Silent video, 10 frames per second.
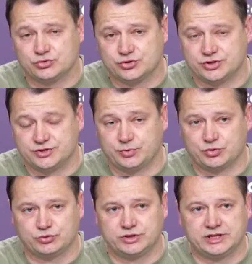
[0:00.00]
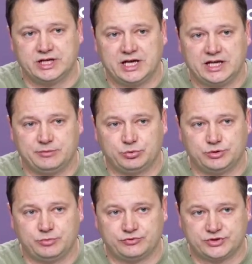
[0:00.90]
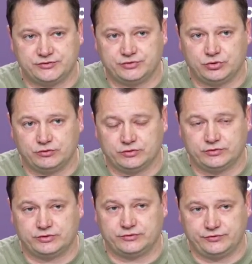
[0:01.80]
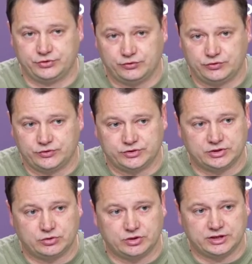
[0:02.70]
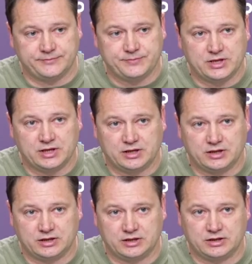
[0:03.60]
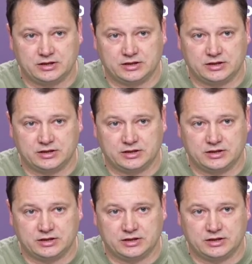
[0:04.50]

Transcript: all the bridges, and we will renew them